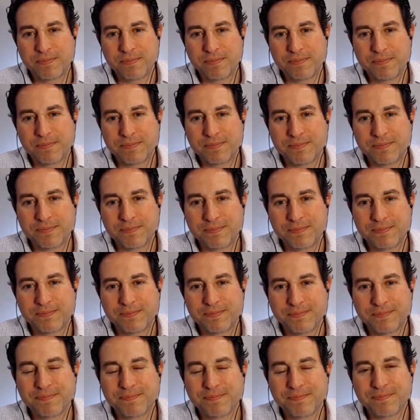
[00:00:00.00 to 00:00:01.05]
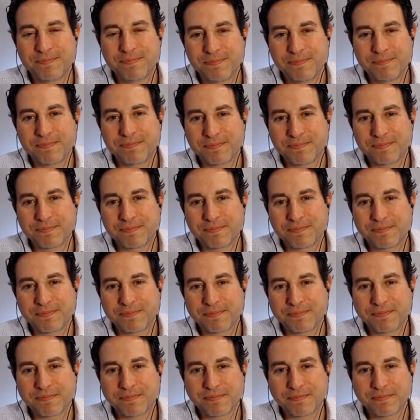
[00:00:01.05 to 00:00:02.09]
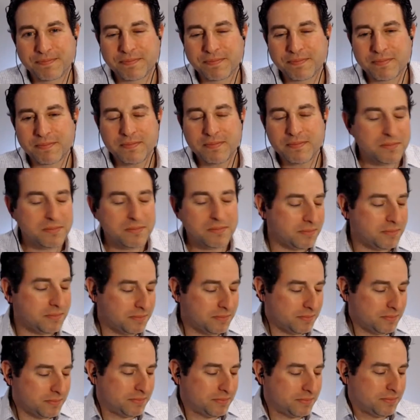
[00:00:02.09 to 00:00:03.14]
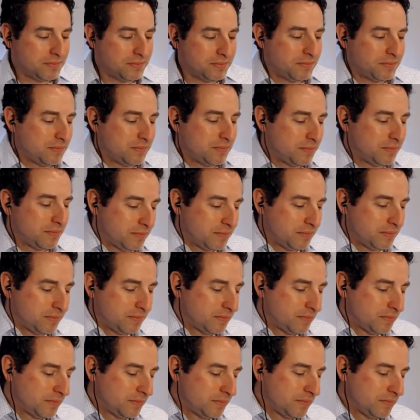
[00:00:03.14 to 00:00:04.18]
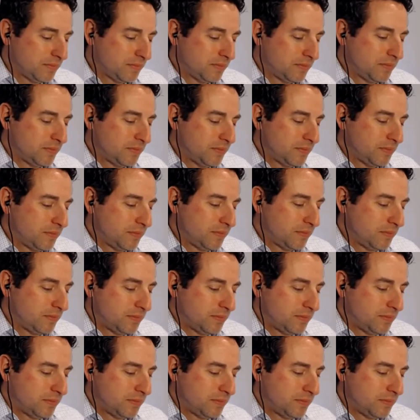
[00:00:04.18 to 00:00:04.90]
No words are spoken by the person on screen.